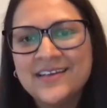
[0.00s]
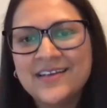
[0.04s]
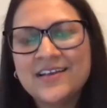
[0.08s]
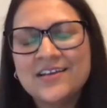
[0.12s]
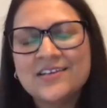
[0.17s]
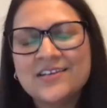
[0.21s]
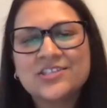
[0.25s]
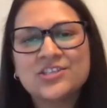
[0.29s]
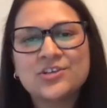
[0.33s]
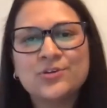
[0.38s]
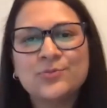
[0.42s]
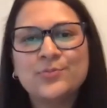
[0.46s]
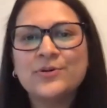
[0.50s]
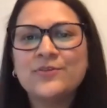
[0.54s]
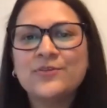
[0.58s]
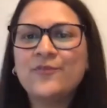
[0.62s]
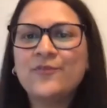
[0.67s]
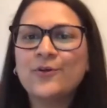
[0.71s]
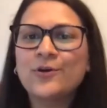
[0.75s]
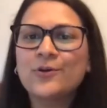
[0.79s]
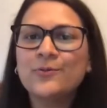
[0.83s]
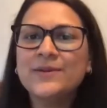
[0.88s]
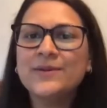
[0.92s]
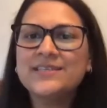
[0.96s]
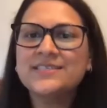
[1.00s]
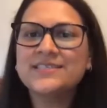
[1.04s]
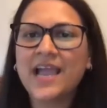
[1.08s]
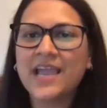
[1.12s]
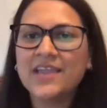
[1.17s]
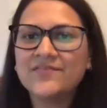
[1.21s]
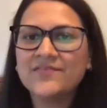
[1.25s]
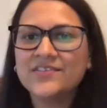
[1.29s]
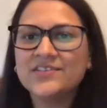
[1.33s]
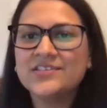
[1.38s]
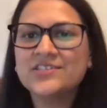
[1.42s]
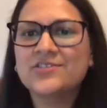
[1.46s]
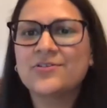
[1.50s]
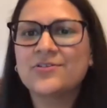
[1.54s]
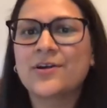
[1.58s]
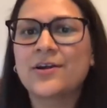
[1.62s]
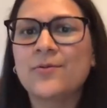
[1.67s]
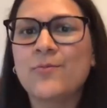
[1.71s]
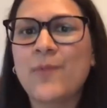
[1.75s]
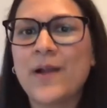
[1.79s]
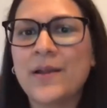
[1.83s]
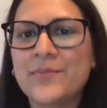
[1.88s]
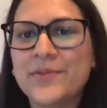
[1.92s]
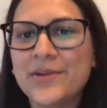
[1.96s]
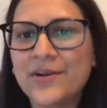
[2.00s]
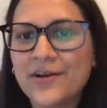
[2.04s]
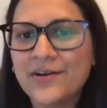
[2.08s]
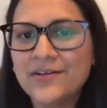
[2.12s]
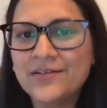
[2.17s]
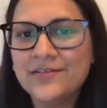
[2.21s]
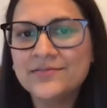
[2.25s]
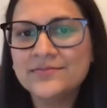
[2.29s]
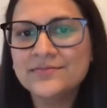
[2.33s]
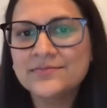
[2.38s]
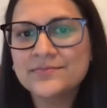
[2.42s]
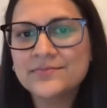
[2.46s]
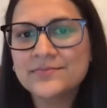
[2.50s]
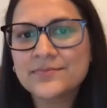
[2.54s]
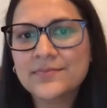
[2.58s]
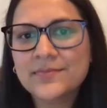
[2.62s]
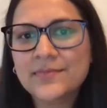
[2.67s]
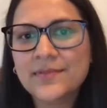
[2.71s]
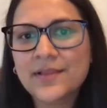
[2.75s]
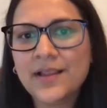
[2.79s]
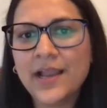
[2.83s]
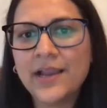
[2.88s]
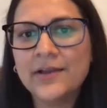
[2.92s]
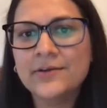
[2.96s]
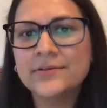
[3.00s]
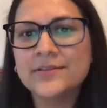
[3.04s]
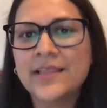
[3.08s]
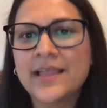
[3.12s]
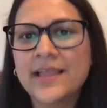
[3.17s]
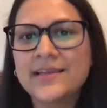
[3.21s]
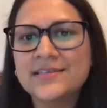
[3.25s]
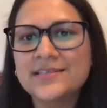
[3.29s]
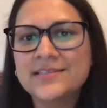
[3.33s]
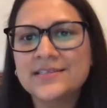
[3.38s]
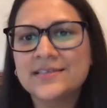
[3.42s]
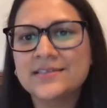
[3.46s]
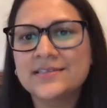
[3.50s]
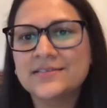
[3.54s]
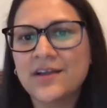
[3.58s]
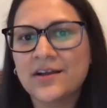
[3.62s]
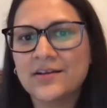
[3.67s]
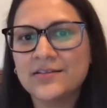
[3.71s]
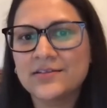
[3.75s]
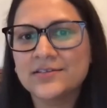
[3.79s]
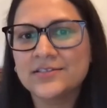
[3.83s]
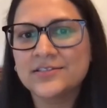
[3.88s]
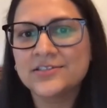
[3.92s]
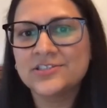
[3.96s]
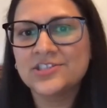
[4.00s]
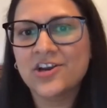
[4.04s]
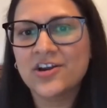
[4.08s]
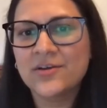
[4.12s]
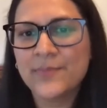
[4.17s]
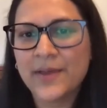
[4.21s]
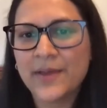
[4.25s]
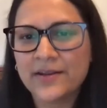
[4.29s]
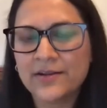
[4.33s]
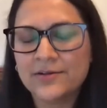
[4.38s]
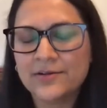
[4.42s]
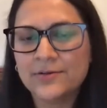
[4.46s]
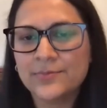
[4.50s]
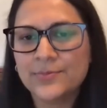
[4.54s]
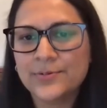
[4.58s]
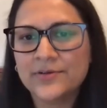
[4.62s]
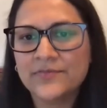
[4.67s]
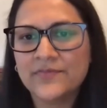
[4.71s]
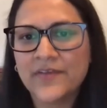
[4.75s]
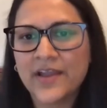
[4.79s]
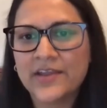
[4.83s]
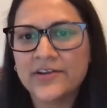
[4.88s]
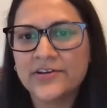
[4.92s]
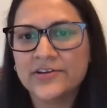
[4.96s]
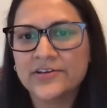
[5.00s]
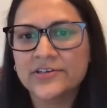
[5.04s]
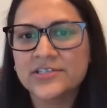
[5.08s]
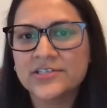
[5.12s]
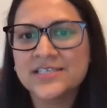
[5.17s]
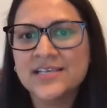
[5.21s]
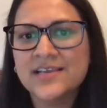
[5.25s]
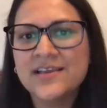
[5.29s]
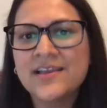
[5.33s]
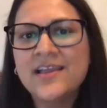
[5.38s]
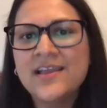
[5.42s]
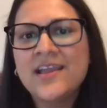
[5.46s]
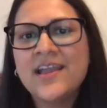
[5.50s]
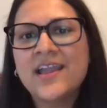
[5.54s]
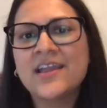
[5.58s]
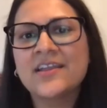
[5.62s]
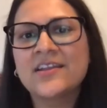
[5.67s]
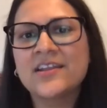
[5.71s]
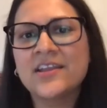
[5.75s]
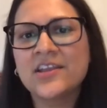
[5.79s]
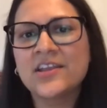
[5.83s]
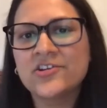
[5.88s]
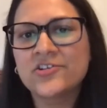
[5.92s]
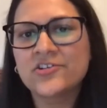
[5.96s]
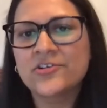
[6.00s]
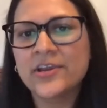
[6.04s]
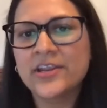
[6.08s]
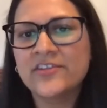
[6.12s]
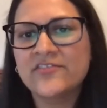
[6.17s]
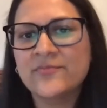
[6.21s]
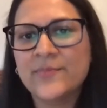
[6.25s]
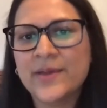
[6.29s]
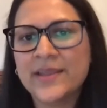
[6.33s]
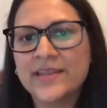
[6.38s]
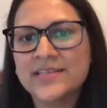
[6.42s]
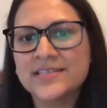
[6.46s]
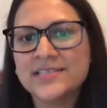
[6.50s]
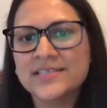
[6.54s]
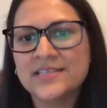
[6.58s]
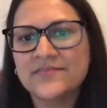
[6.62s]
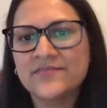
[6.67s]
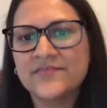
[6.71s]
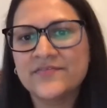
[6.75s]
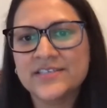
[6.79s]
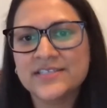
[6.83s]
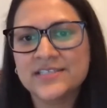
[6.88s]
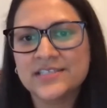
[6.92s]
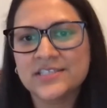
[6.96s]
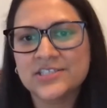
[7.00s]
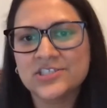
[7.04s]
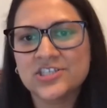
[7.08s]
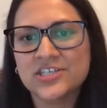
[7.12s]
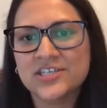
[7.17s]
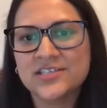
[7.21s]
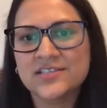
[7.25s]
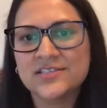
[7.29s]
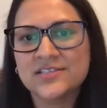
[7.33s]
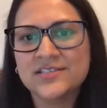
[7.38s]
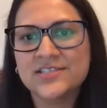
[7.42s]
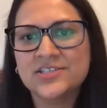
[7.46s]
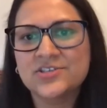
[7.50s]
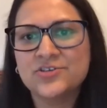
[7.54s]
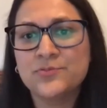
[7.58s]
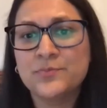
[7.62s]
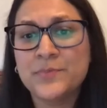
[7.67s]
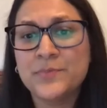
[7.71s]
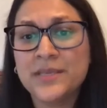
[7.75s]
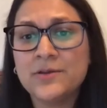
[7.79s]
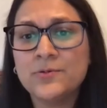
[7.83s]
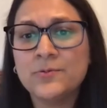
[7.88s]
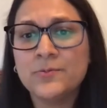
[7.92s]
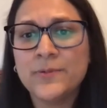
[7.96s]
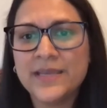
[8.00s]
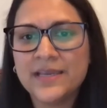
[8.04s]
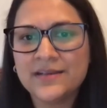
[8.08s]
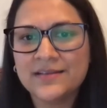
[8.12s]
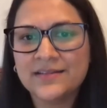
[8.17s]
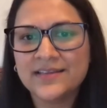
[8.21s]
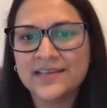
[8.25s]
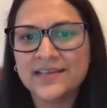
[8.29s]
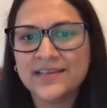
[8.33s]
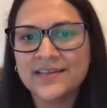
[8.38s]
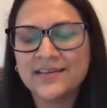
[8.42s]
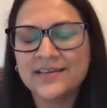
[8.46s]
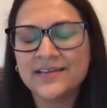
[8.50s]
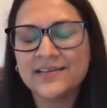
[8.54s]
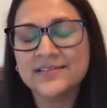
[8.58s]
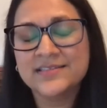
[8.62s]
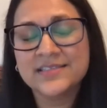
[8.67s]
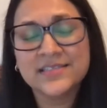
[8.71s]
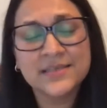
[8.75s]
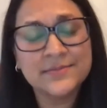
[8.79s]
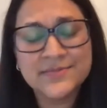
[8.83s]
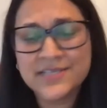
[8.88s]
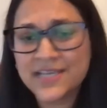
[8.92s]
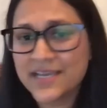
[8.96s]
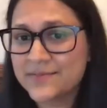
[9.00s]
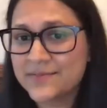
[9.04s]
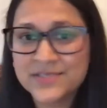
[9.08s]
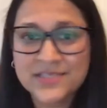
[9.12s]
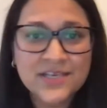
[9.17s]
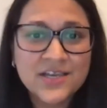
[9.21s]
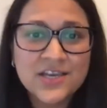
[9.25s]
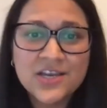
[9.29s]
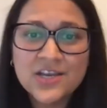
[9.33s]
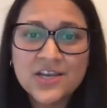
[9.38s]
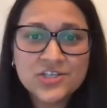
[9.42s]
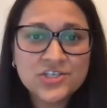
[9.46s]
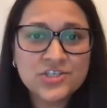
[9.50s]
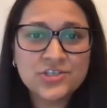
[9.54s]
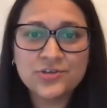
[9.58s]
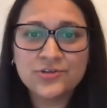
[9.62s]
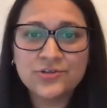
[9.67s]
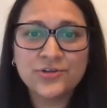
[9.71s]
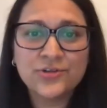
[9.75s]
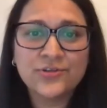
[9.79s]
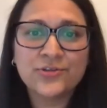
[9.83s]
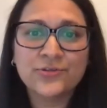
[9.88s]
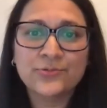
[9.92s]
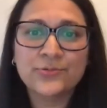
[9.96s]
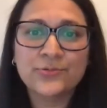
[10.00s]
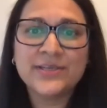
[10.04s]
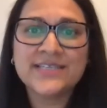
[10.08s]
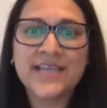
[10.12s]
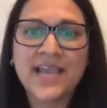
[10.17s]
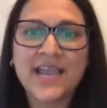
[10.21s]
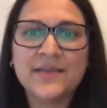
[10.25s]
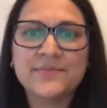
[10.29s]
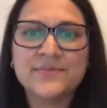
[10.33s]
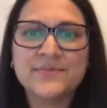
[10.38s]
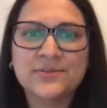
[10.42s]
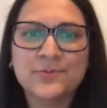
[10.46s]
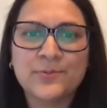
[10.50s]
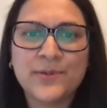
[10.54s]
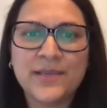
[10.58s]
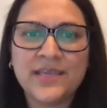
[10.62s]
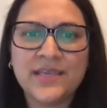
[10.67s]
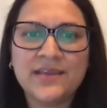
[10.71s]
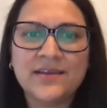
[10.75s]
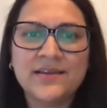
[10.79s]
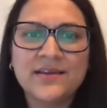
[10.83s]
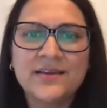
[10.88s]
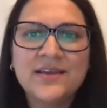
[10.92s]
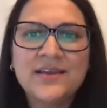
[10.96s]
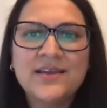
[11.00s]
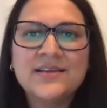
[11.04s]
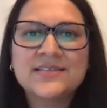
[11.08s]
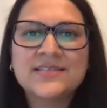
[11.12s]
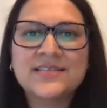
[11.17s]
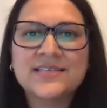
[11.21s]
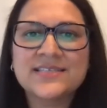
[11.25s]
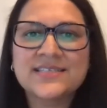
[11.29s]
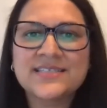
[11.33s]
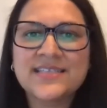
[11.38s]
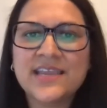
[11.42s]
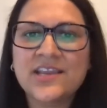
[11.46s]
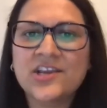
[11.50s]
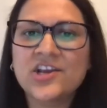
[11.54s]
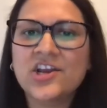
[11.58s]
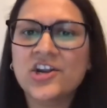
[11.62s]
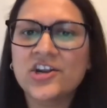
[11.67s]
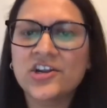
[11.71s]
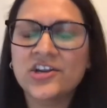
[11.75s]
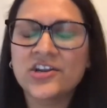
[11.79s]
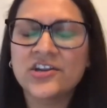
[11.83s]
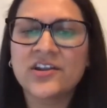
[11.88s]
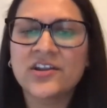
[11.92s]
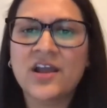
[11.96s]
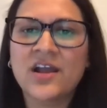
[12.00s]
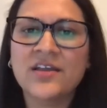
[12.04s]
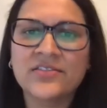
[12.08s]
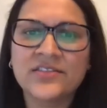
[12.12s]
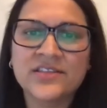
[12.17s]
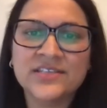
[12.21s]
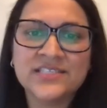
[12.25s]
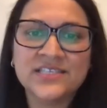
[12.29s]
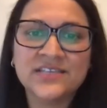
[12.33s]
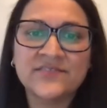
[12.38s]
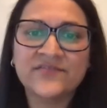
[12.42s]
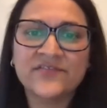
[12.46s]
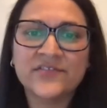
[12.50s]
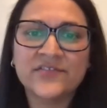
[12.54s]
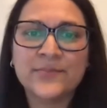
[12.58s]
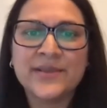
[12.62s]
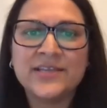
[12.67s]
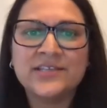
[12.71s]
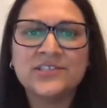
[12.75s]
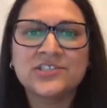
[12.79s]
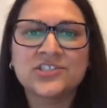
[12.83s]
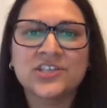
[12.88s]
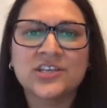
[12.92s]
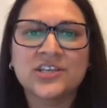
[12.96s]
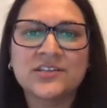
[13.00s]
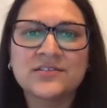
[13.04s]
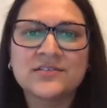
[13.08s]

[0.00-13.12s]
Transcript: So before we dive into our webinar, I would like to acknowledge our medical providers and integrative medicine physicians who meet weekly and sometimes 2 to 3 times a week to stay current on this information.